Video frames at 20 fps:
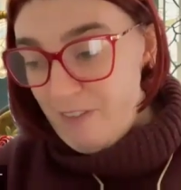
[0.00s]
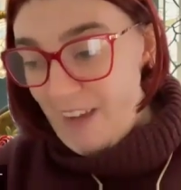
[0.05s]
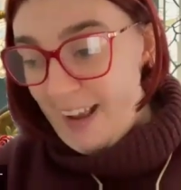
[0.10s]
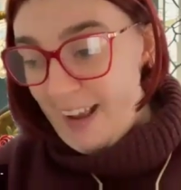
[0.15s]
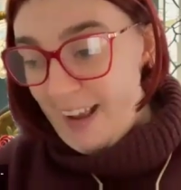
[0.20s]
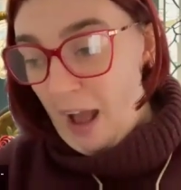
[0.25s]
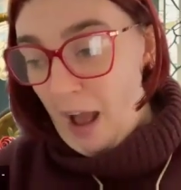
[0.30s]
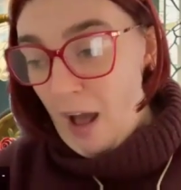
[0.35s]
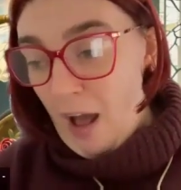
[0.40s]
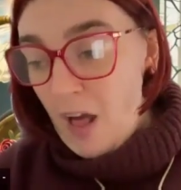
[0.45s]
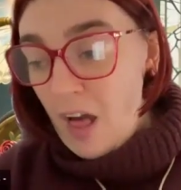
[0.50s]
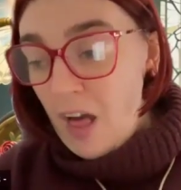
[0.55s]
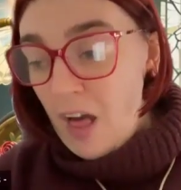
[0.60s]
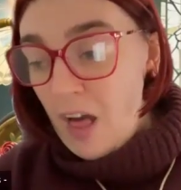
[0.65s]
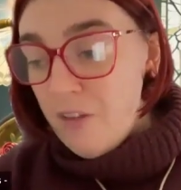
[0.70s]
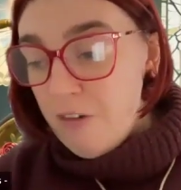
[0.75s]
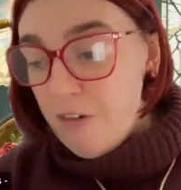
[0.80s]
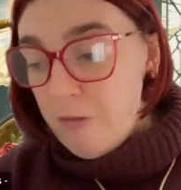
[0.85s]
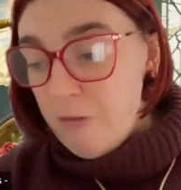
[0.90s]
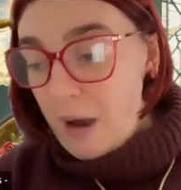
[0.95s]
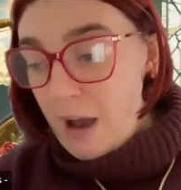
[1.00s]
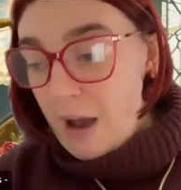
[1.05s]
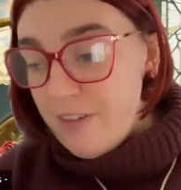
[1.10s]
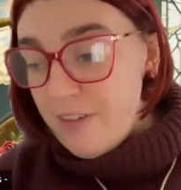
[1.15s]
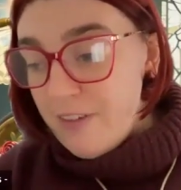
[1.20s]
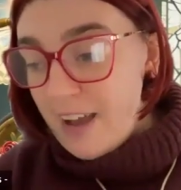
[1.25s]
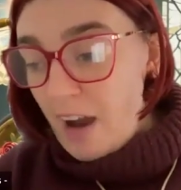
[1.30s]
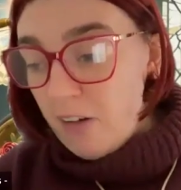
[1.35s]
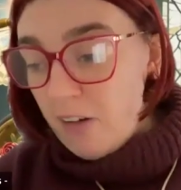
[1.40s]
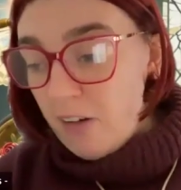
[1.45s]
figure, though her
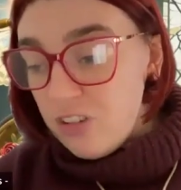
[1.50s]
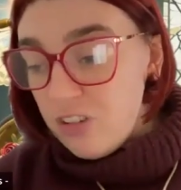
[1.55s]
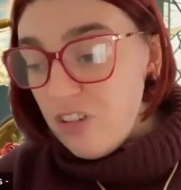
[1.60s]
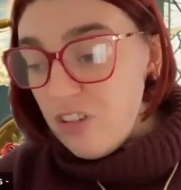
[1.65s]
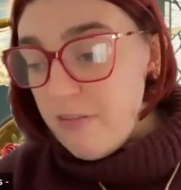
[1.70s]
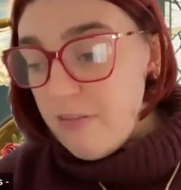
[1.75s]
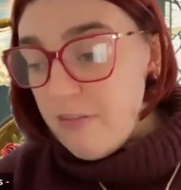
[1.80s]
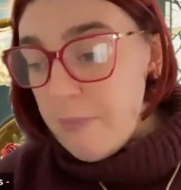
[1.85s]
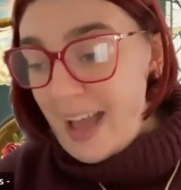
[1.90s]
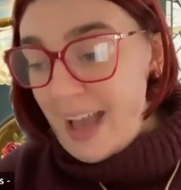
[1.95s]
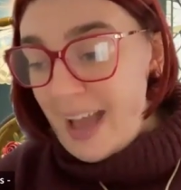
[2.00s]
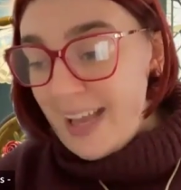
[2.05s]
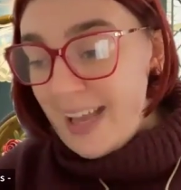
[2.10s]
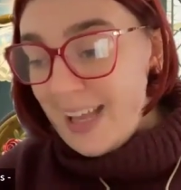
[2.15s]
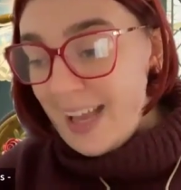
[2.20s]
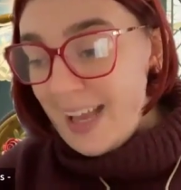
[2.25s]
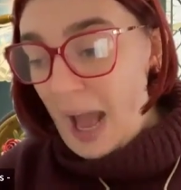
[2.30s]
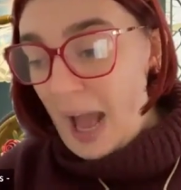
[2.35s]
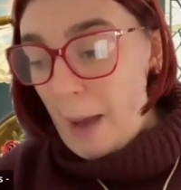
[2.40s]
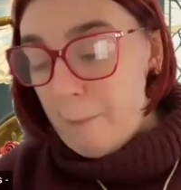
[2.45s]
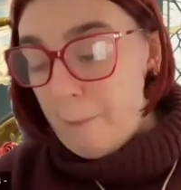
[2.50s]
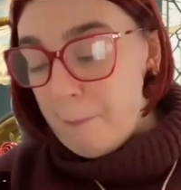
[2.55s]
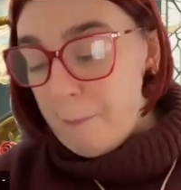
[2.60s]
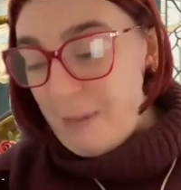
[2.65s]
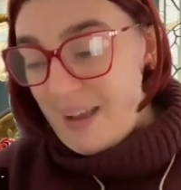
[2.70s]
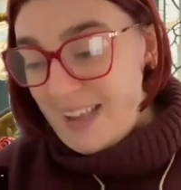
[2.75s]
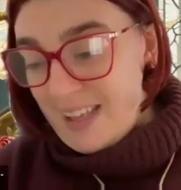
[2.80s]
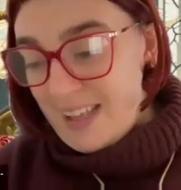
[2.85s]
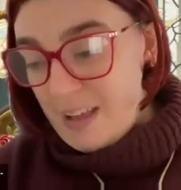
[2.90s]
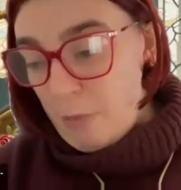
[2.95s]
theology remained
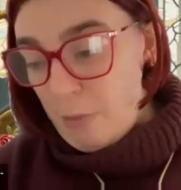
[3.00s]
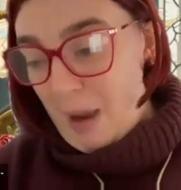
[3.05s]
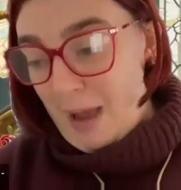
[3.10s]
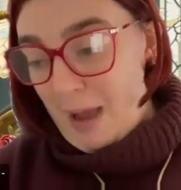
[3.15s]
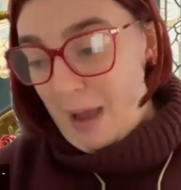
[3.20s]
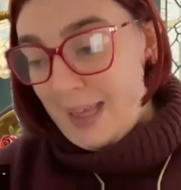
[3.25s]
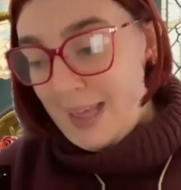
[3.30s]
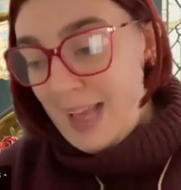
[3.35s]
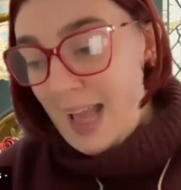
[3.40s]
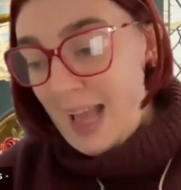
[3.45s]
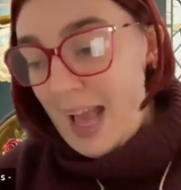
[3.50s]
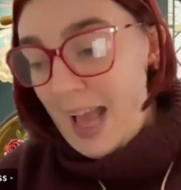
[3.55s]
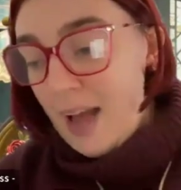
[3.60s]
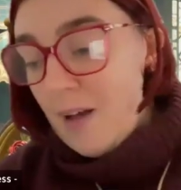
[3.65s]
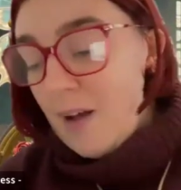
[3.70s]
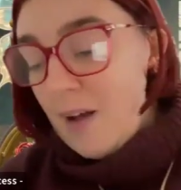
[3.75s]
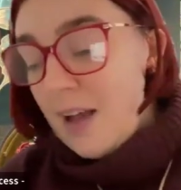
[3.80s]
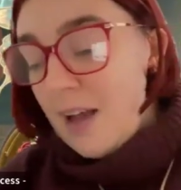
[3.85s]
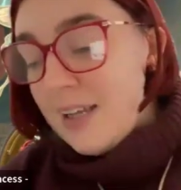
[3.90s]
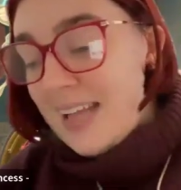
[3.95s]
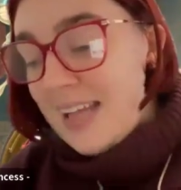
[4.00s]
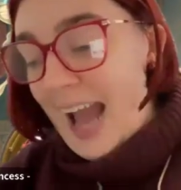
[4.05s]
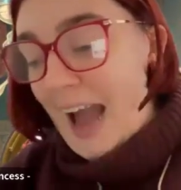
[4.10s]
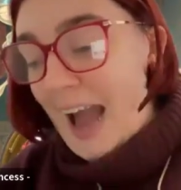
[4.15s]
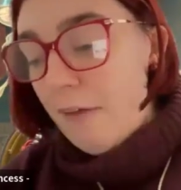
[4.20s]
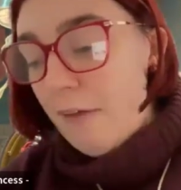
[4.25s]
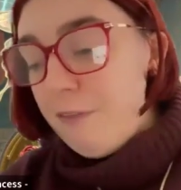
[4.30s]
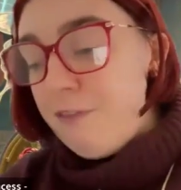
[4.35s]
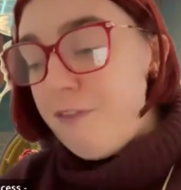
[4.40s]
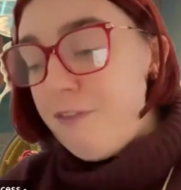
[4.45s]
ambiguous.
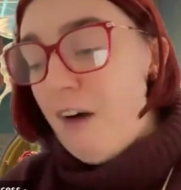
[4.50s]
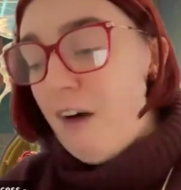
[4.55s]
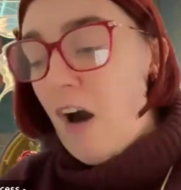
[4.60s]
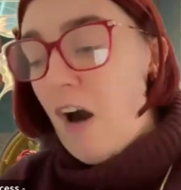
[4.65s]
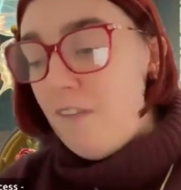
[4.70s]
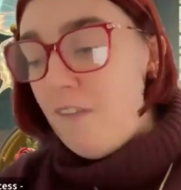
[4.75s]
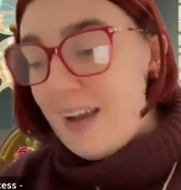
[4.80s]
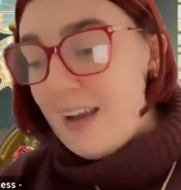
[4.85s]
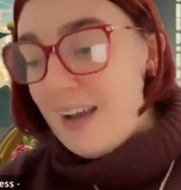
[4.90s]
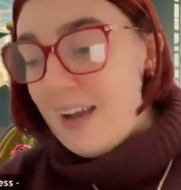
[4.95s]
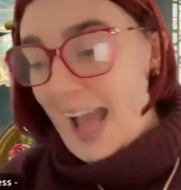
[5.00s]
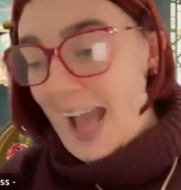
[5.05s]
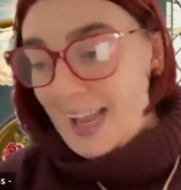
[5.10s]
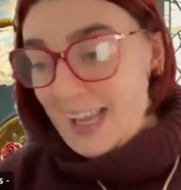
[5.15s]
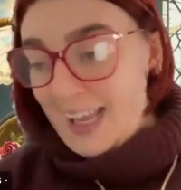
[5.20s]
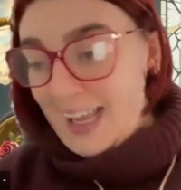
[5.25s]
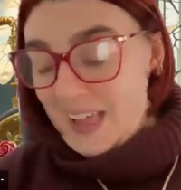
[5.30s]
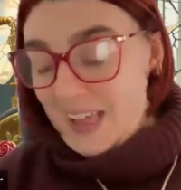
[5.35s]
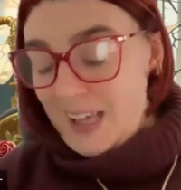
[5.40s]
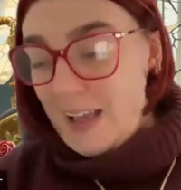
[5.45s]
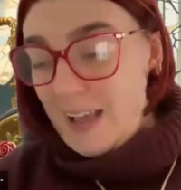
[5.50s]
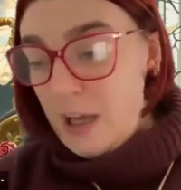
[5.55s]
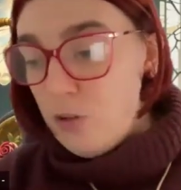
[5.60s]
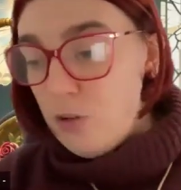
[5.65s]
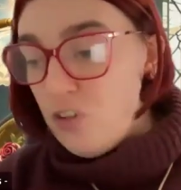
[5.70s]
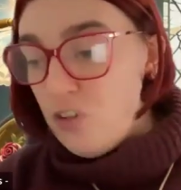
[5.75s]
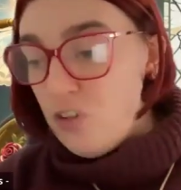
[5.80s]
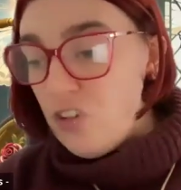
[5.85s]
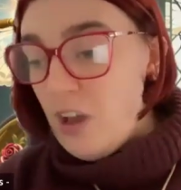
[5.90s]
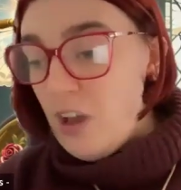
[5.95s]
Downfall and
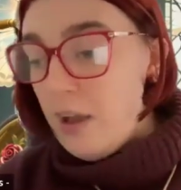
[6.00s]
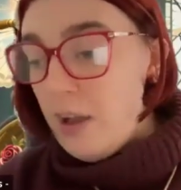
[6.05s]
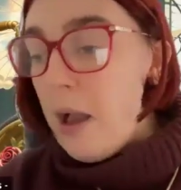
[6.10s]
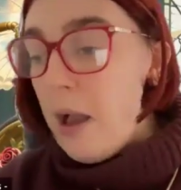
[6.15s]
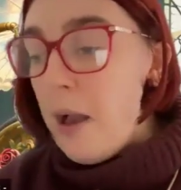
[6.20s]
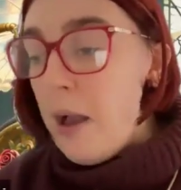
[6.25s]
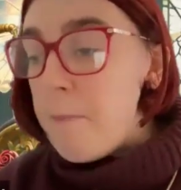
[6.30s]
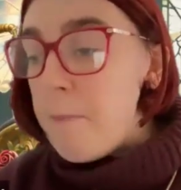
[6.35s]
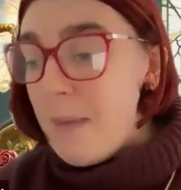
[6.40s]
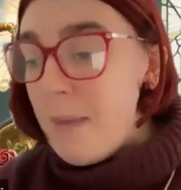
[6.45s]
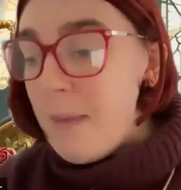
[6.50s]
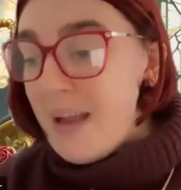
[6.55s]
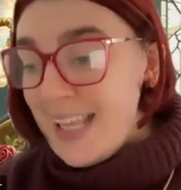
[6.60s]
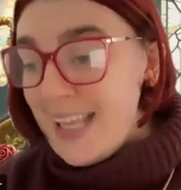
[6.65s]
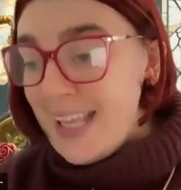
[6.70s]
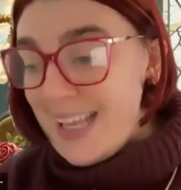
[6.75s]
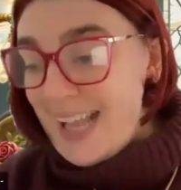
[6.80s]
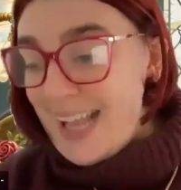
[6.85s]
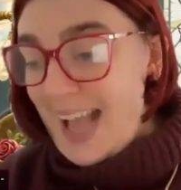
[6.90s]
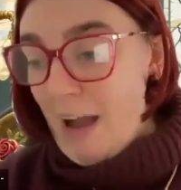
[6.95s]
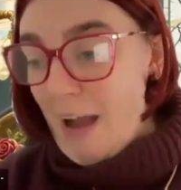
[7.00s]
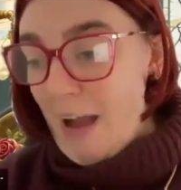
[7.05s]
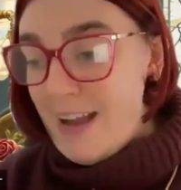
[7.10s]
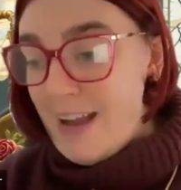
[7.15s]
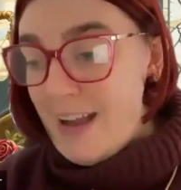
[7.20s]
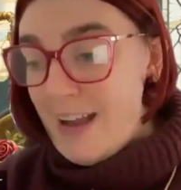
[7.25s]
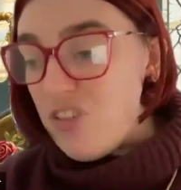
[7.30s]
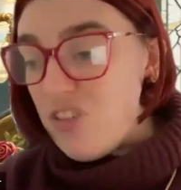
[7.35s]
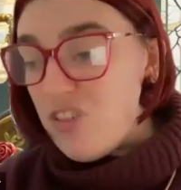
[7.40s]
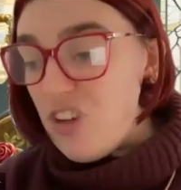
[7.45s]
execution,
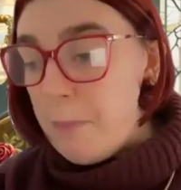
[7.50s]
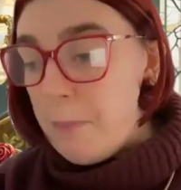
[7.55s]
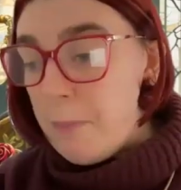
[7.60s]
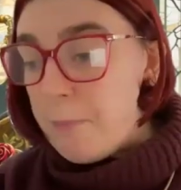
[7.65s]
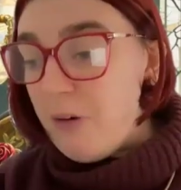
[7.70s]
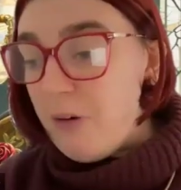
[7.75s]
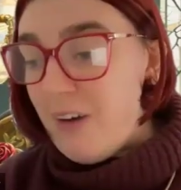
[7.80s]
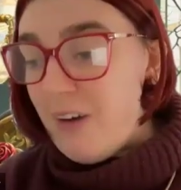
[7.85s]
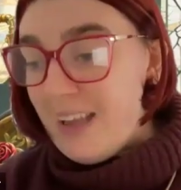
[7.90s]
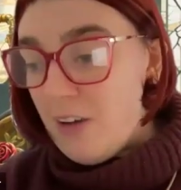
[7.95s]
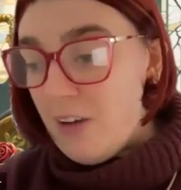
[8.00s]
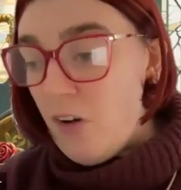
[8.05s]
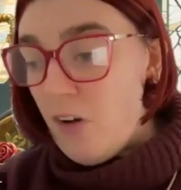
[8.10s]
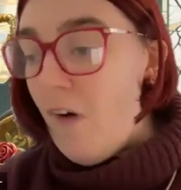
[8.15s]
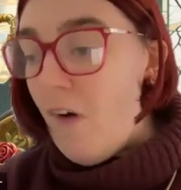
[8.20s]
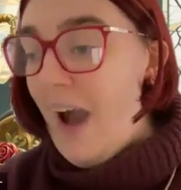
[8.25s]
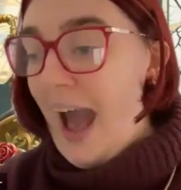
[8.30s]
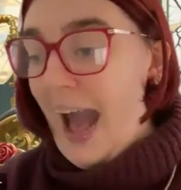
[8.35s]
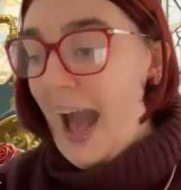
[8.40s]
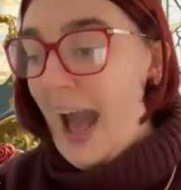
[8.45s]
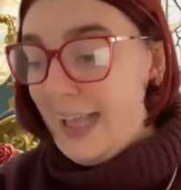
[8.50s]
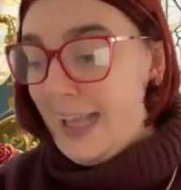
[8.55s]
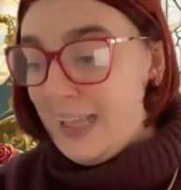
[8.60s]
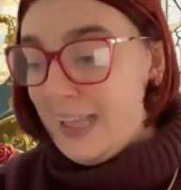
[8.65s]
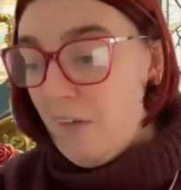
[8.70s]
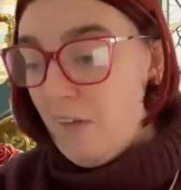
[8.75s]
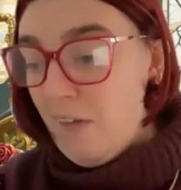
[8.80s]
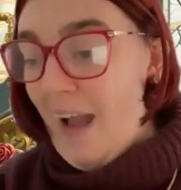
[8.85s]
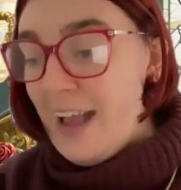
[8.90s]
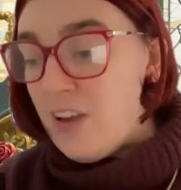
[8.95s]
miscarriage and political
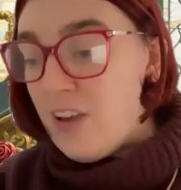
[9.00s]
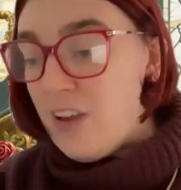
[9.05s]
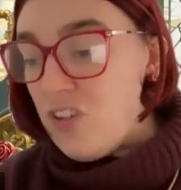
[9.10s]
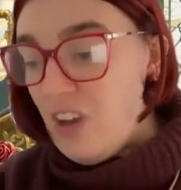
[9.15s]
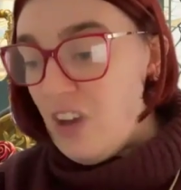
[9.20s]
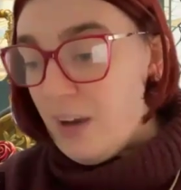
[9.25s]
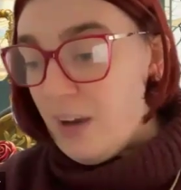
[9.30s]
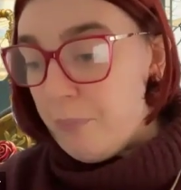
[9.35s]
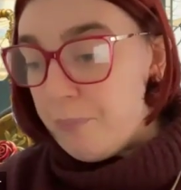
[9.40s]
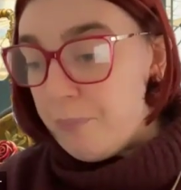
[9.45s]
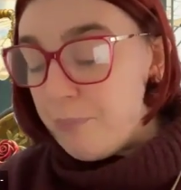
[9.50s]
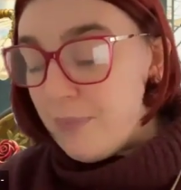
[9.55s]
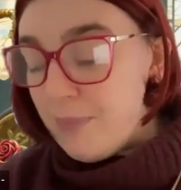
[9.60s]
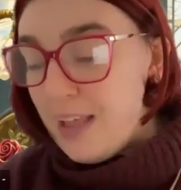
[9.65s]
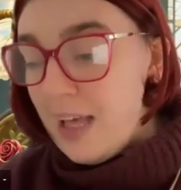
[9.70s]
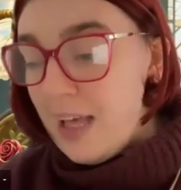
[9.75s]
isolation.